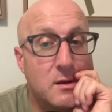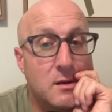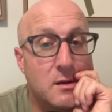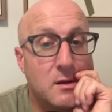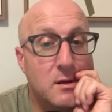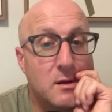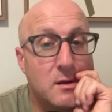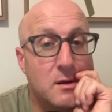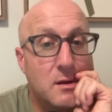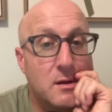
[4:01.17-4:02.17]

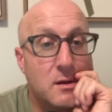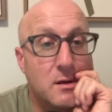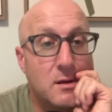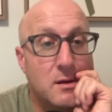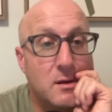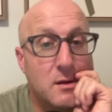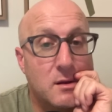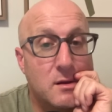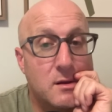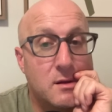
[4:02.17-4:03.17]

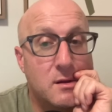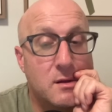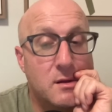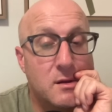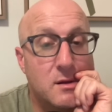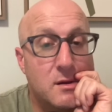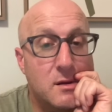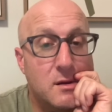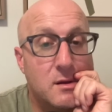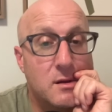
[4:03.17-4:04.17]

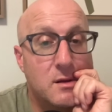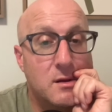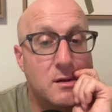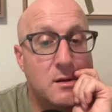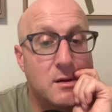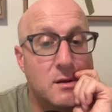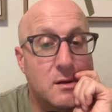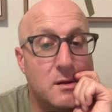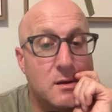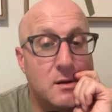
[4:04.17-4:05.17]

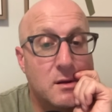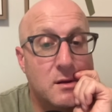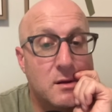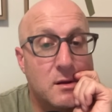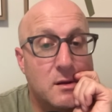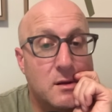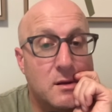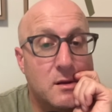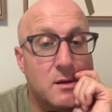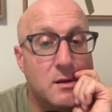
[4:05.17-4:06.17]

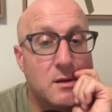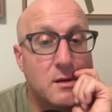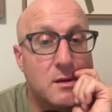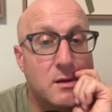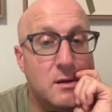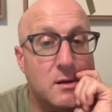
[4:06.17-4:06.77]
(not speaking)